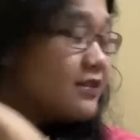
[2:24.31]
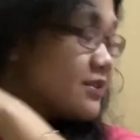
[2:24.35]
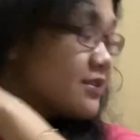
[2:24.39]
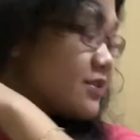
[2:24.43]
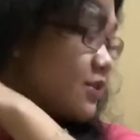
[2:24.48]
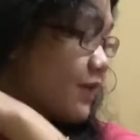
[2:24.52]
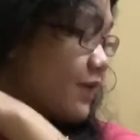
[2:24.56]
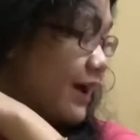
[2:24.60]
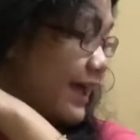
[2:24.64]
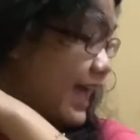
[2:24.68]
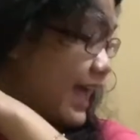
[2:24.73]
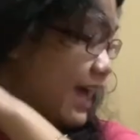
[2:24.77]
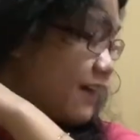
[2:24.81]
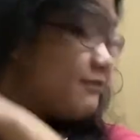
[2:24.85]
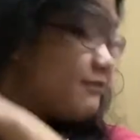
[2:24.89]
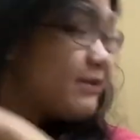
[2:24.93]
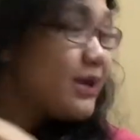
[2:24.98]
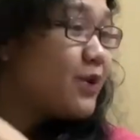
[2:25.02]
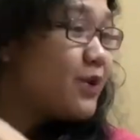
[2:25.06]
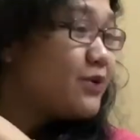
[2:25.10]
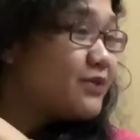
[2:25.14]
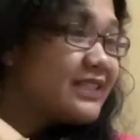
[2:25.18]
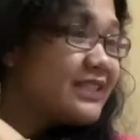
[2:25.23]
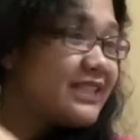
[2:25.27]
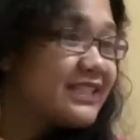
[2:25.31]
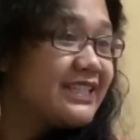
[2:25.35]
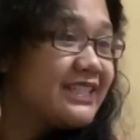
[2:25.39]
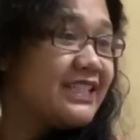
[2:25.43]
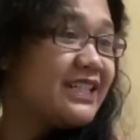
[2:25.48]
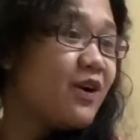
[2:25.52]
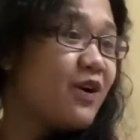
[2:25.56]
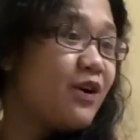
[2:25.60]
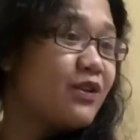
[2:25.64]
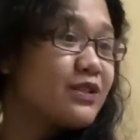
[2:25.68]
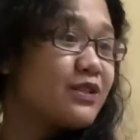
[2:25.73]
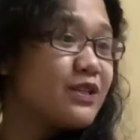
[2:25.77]
so I have my own
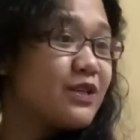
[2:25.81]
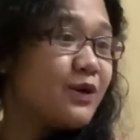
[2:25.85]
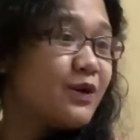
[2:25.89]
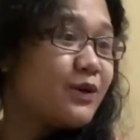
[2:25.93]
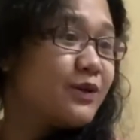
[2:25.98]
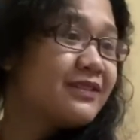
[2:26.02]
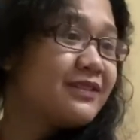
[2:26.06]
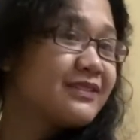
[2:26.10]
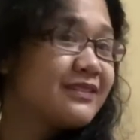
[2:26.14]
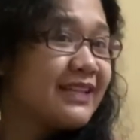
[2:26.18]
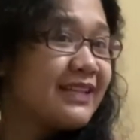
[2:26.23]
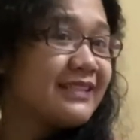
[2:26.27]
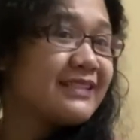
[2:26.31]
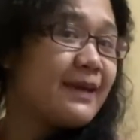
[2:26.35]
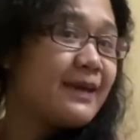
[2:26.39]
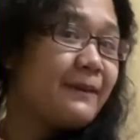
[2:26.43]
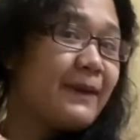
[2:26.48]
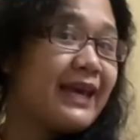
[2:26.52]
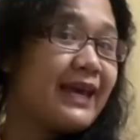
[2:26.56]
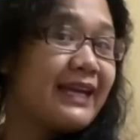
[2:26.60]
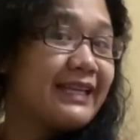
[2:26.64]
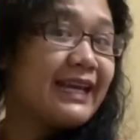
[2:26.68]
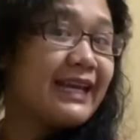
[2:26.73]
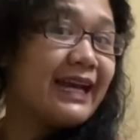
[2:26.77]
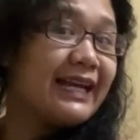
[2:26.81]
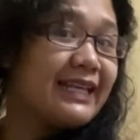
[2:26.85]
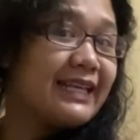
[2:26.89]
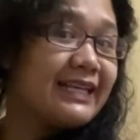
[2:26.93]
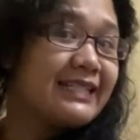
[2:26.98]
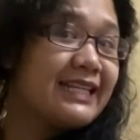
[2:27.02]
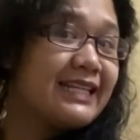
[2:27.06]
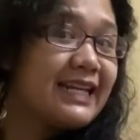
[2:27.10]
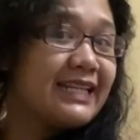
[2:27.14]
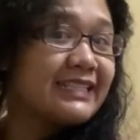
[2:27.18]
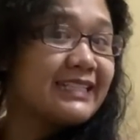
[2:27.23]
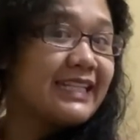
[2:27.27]
technique also kasi may kanya-kanya
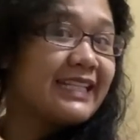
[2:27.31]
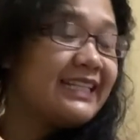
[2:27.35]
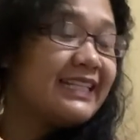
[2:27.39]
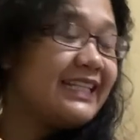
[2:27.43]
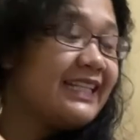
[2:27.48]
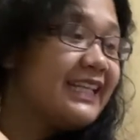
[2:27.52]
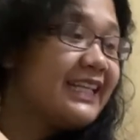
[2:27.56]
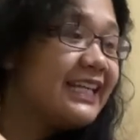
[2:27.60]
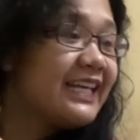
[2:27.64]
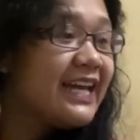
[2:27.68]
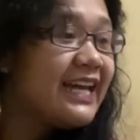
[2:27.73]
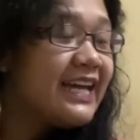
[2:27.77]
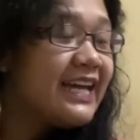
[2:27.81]
silang technique